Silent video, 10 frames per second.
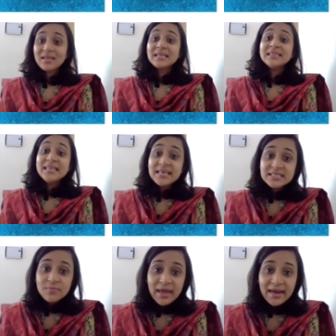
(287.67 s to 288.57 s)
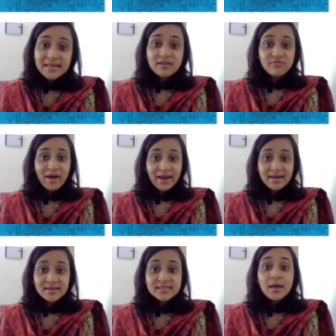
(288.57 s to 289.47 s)
These made the
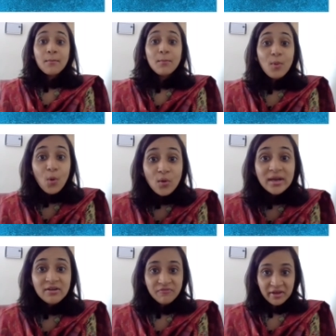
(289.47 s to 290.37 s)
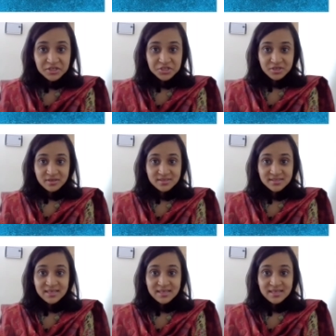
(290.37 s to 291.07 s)
virus more infectious.